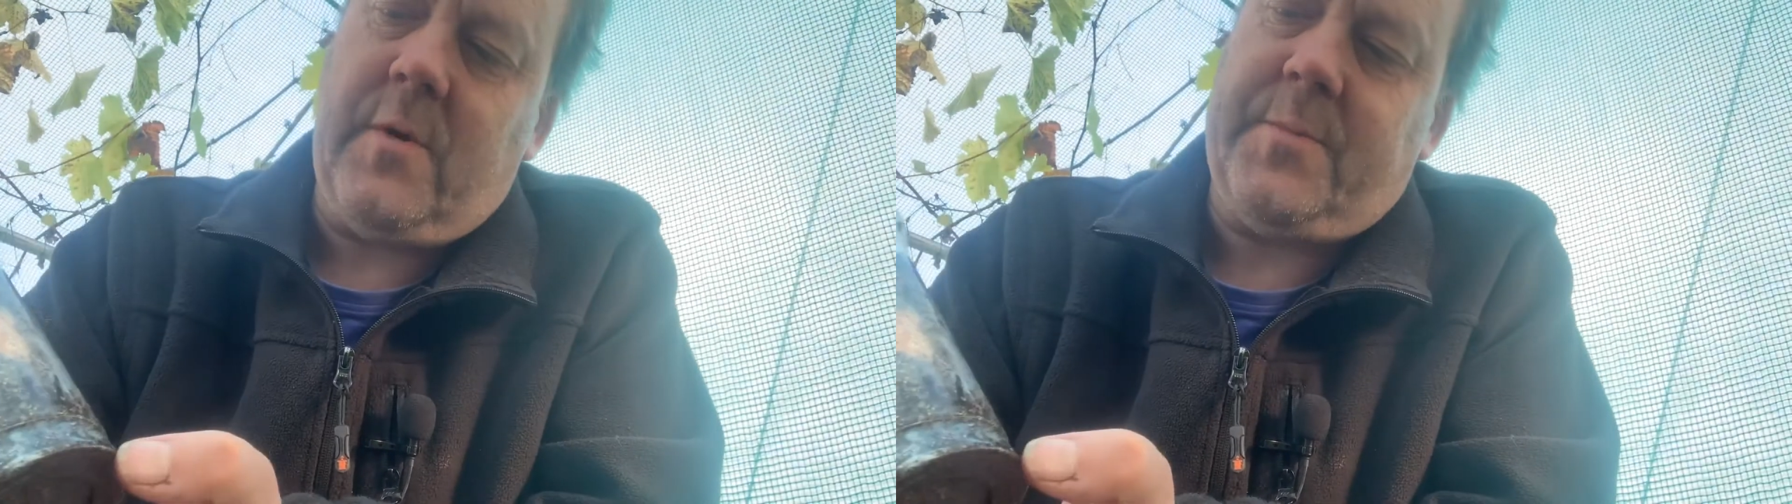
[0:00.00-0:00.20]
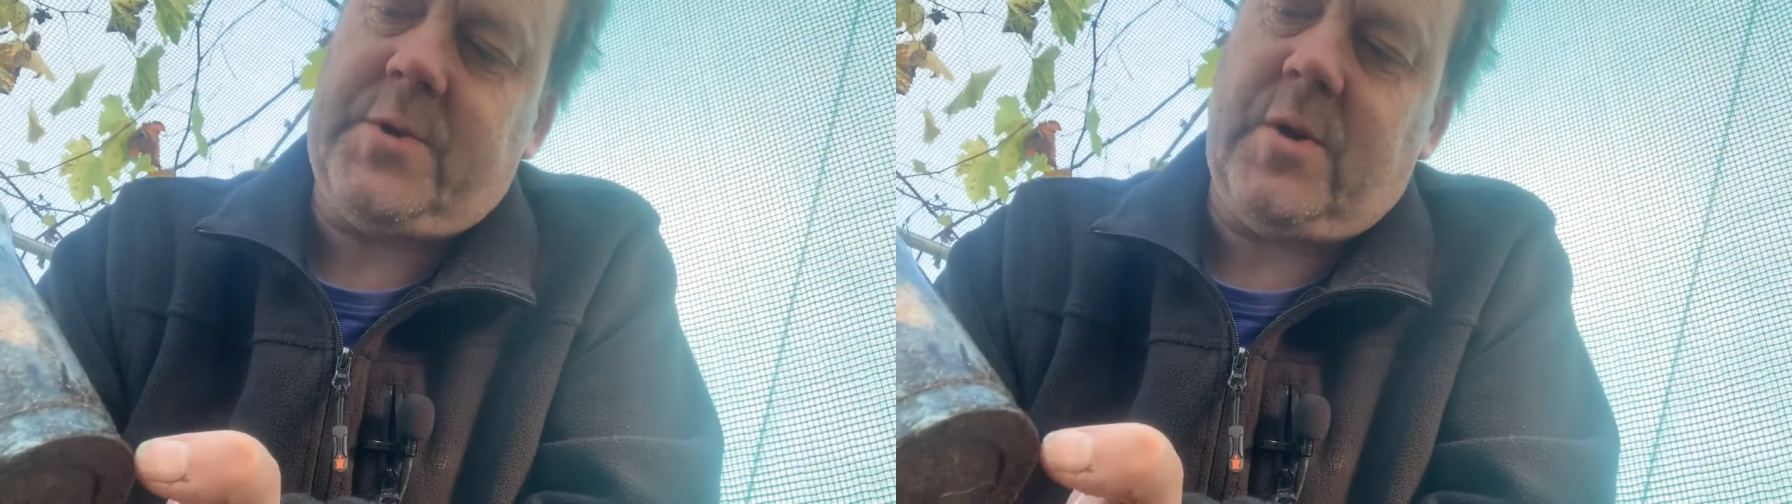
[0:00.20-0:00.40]

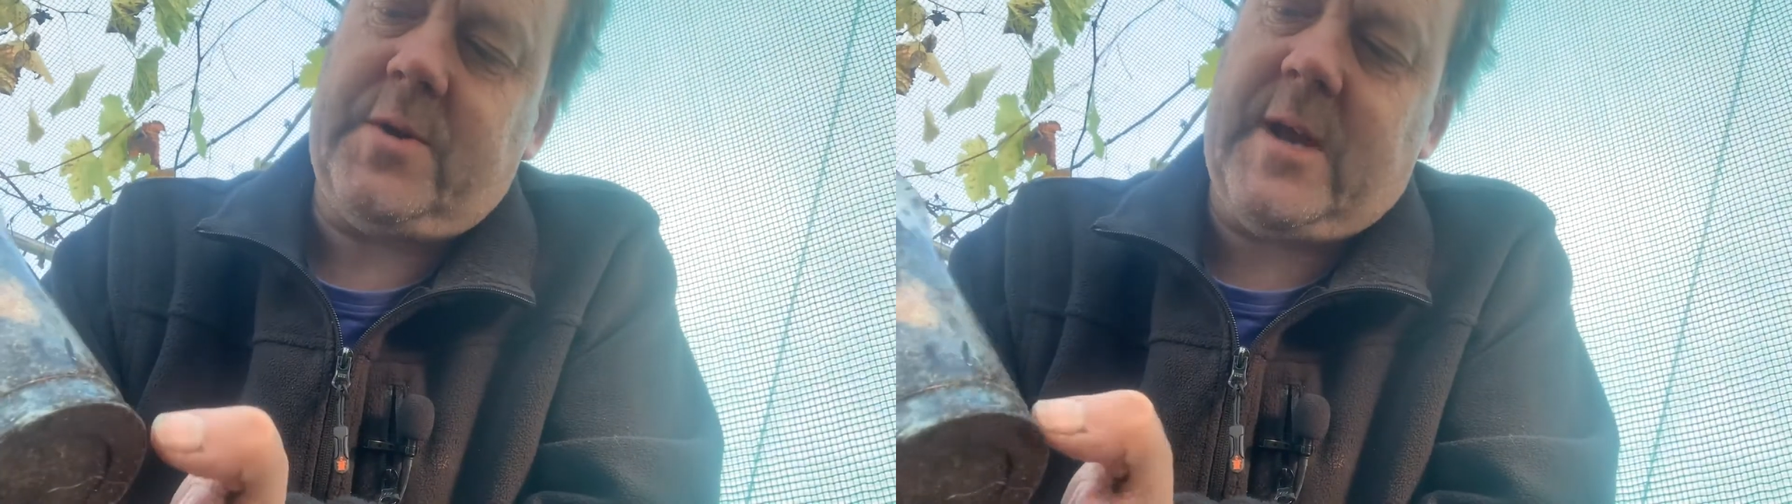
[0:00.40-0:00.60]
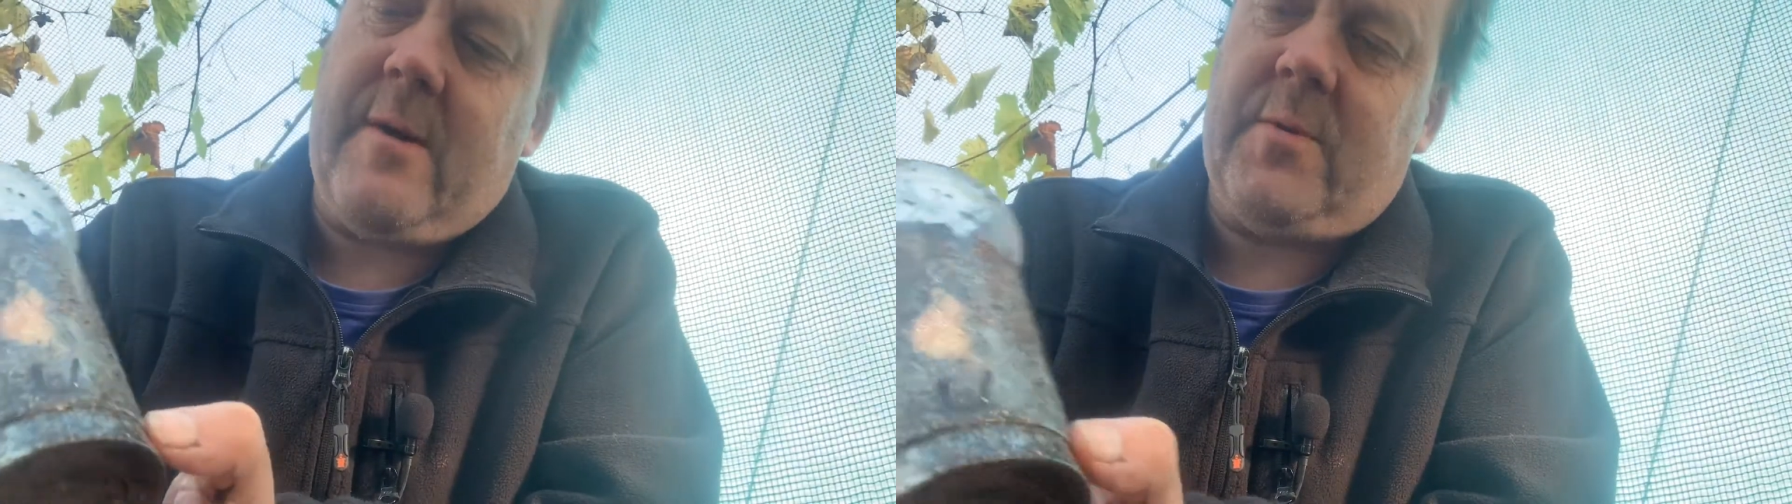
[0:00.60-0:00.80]
upside
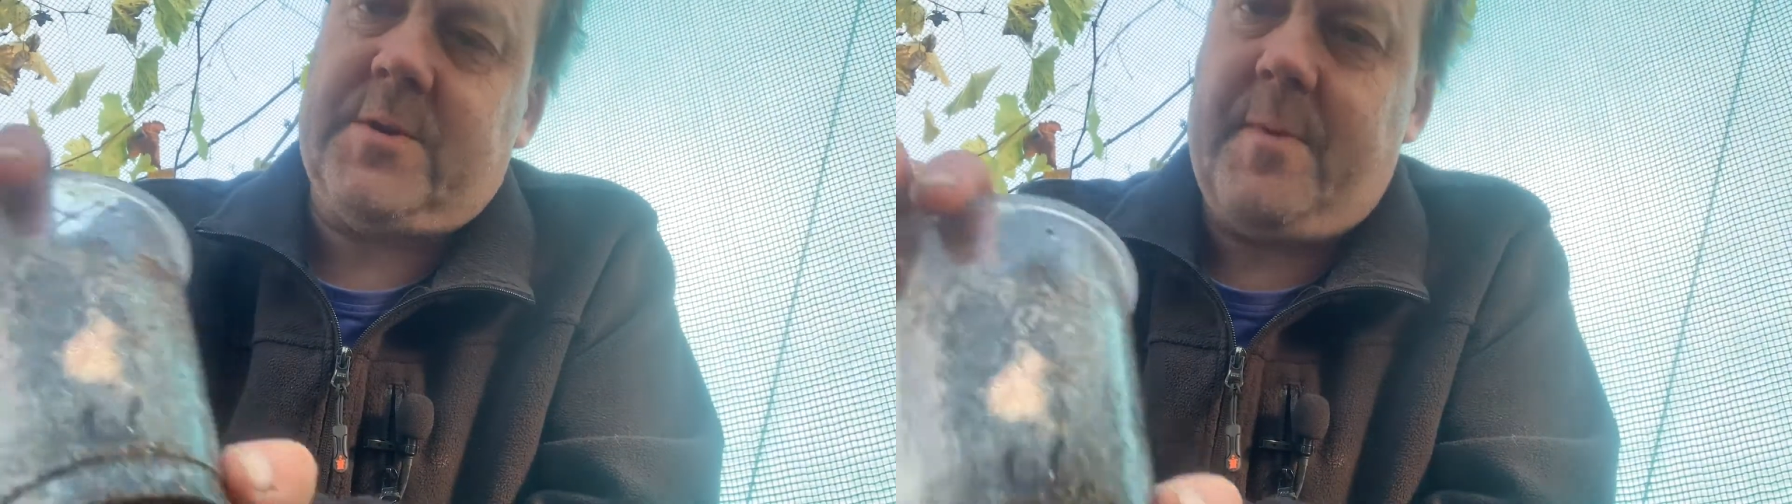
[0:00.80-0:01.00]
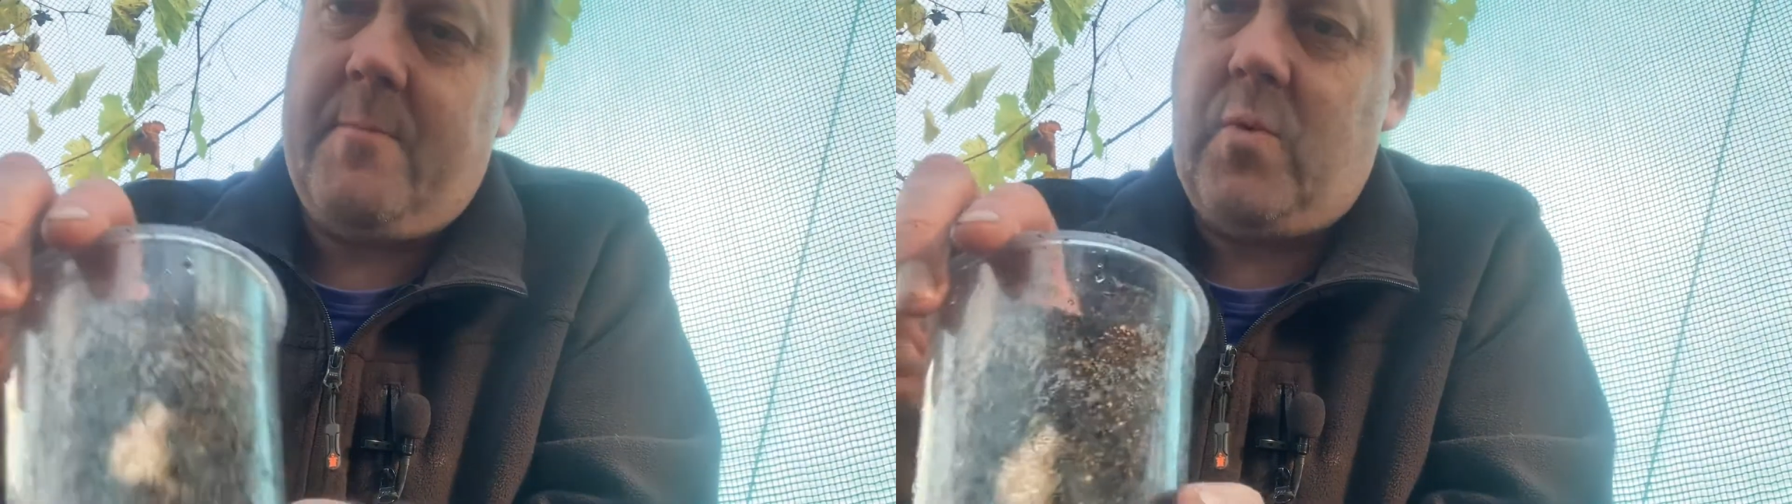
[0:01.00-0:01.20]
down one's
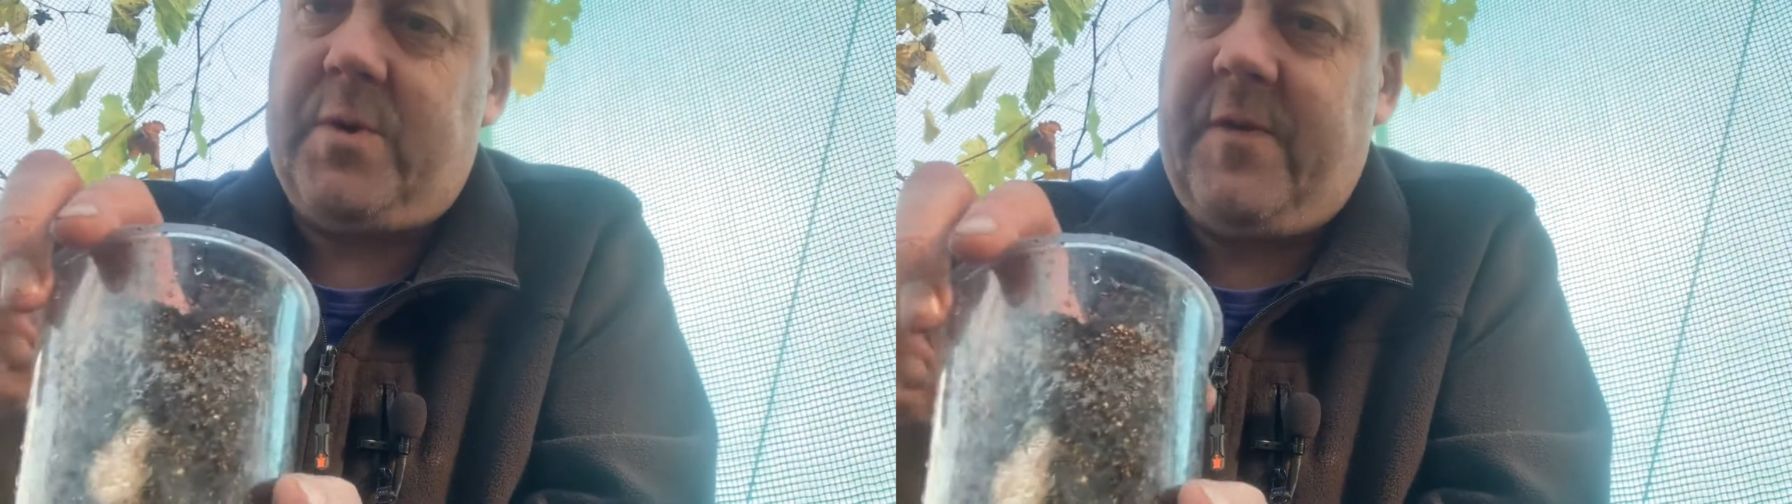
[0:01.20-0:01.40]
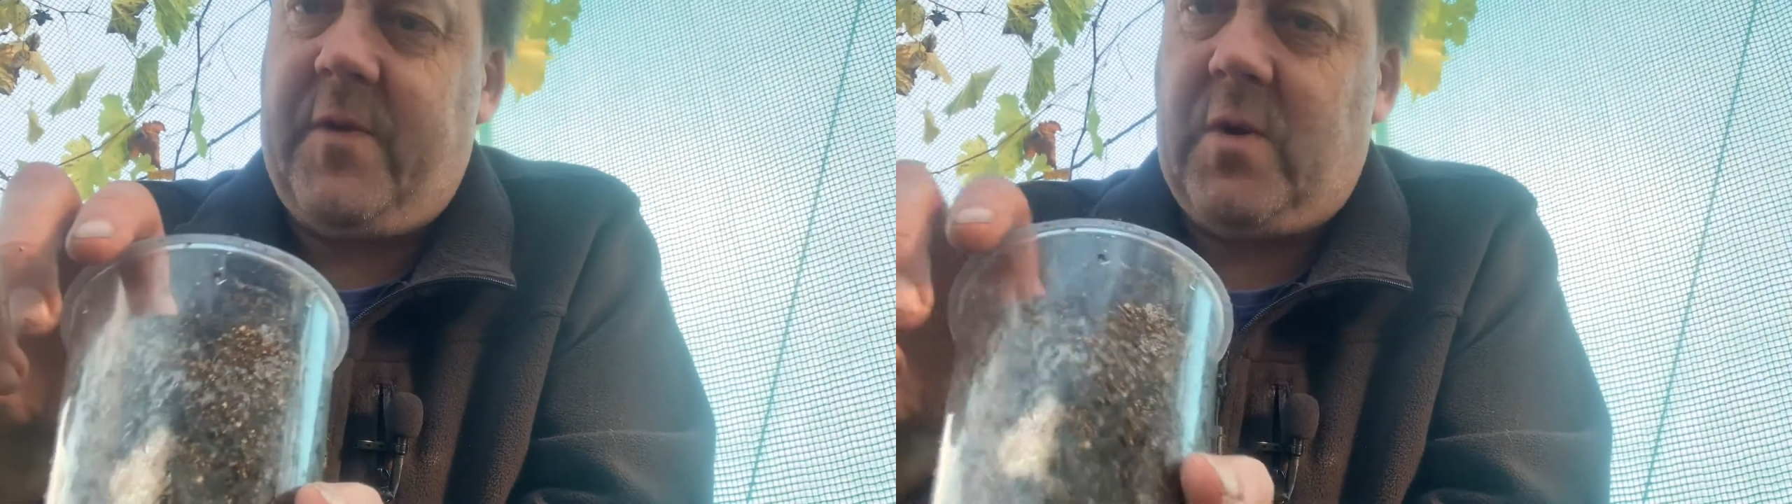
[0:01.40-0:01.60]
a bit more
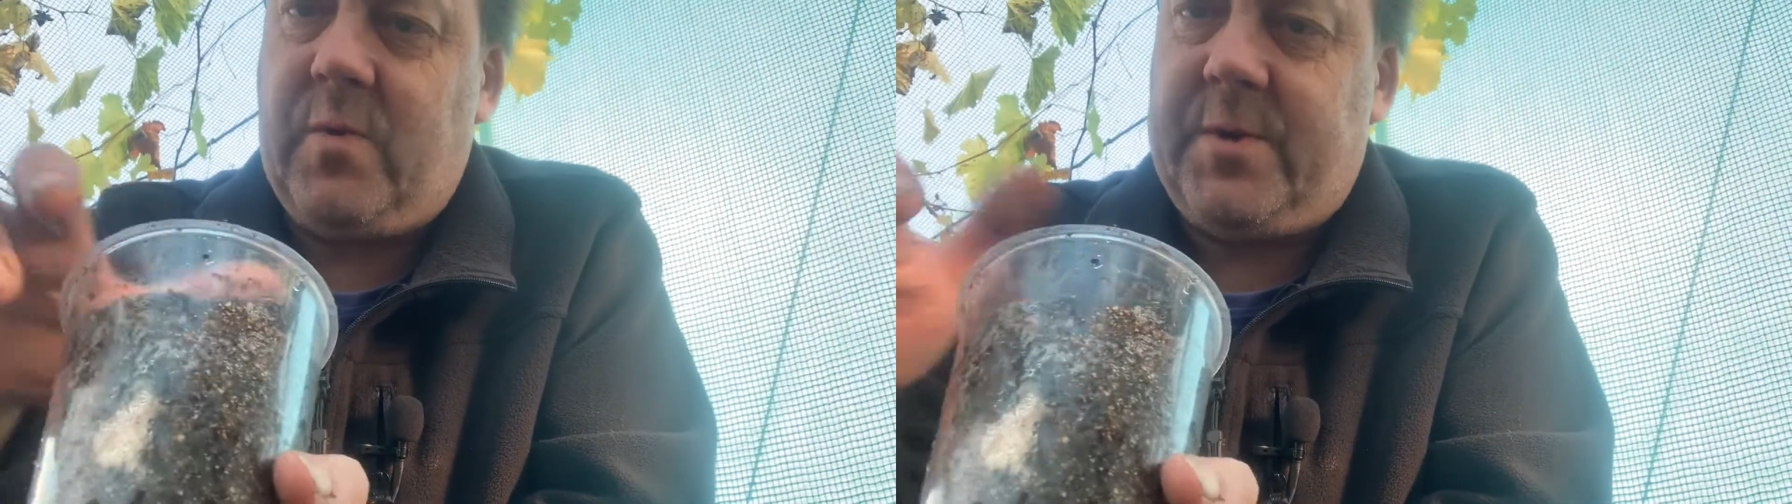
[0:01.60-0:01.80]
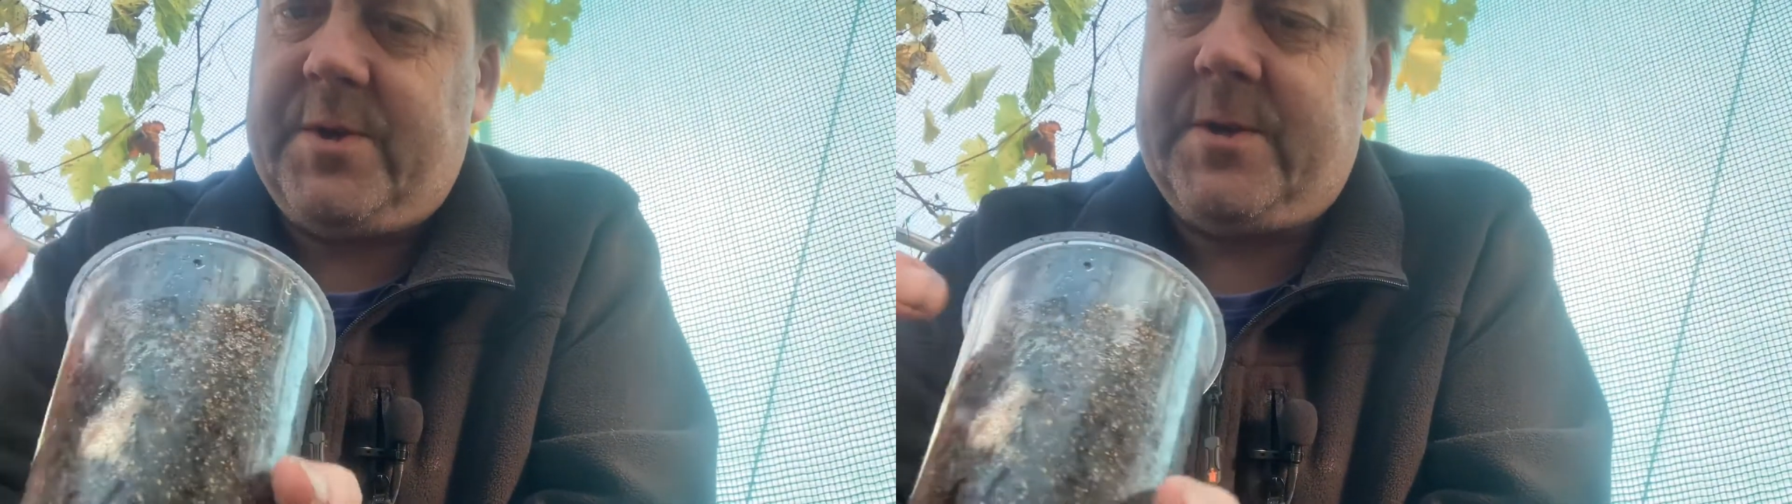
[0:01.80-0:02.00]

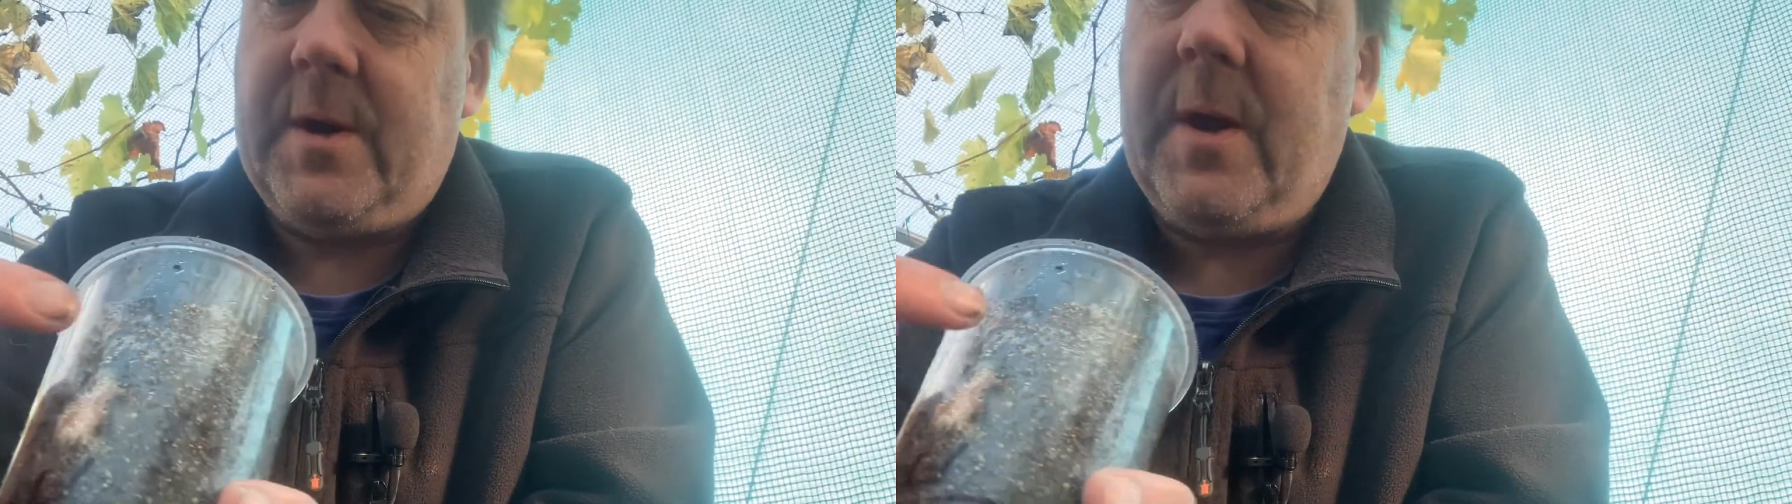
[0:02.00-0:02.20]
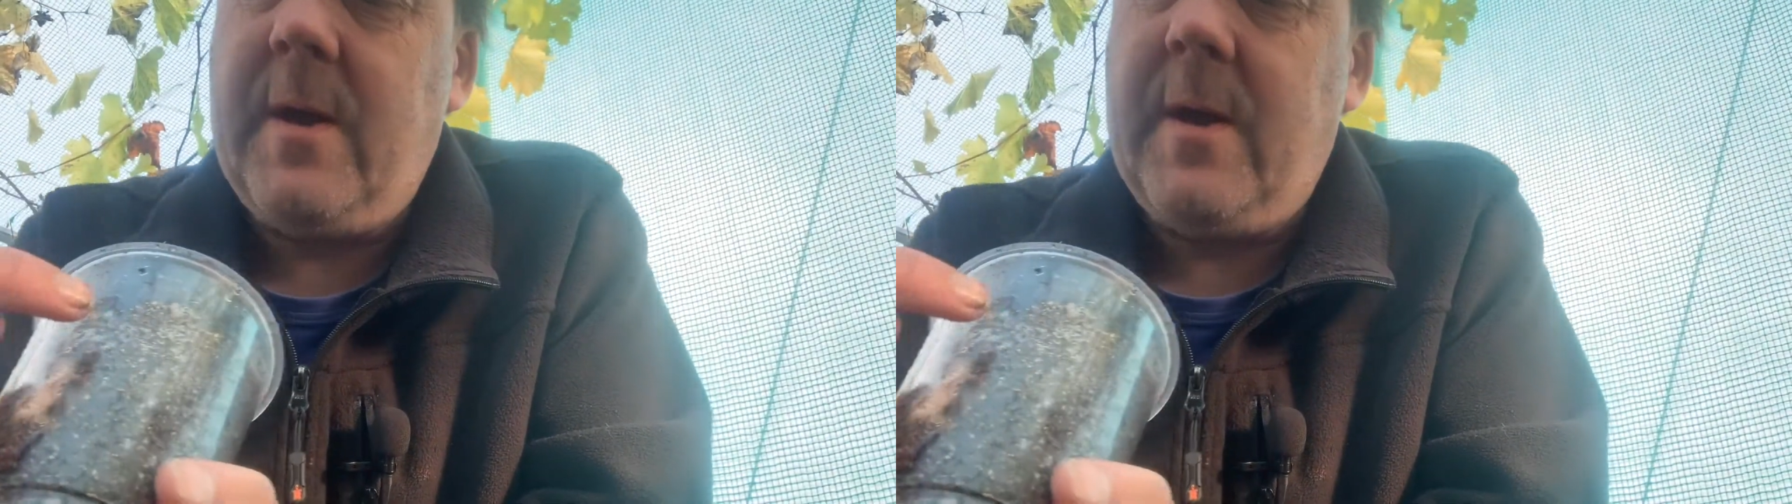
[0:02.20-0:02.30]
difficult to see,